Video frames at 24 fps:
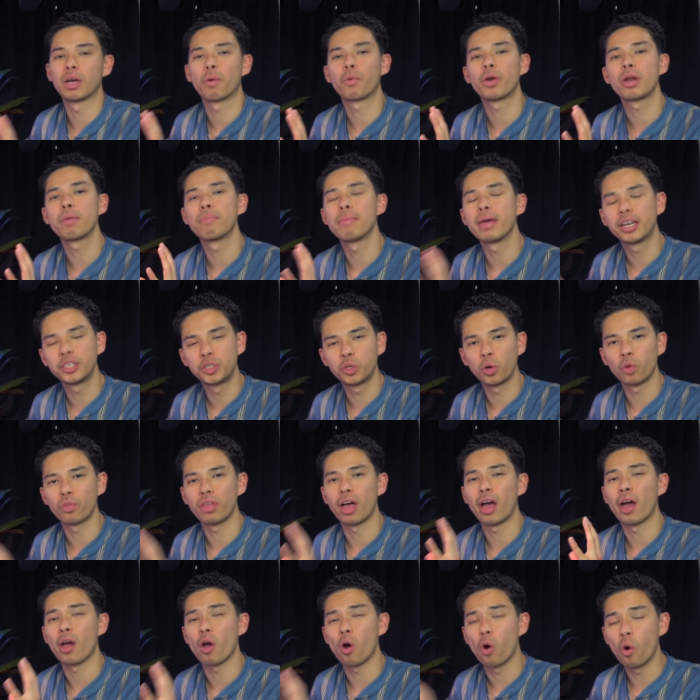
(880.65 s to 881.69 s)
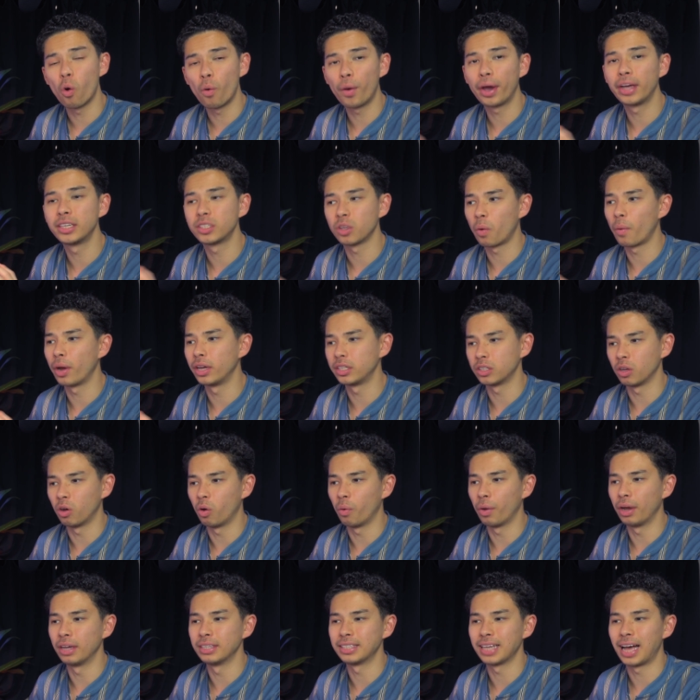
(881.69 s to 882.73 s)
I wanna make sure that I always, always,
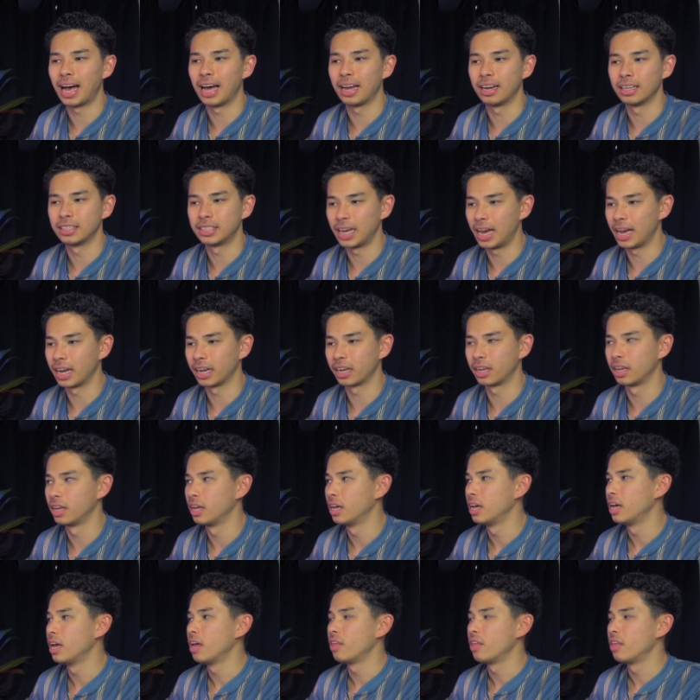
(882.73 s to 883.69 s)
always add a tag.